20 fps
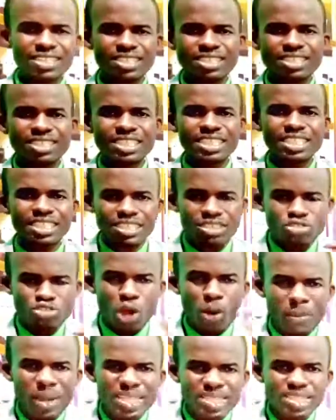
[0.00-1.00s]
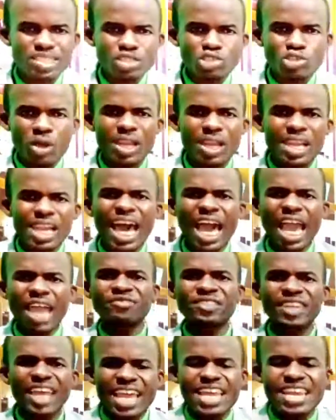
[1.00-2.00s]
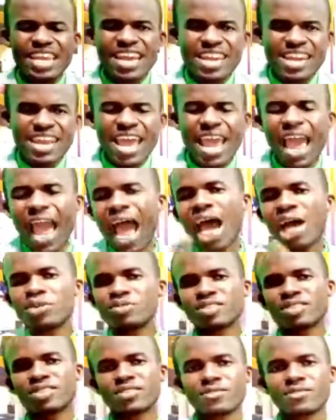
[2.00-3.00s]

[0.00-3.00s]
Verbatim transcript: is tormenting your life day in and day out.